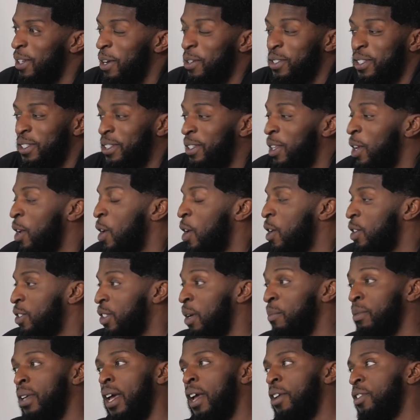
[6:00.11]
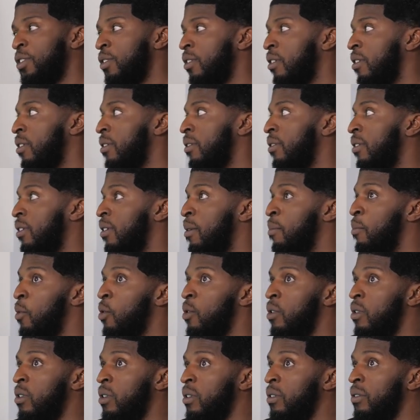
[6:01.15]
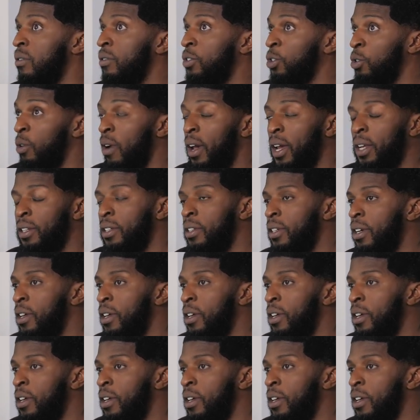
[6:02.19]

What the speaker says: There's some days are more trying than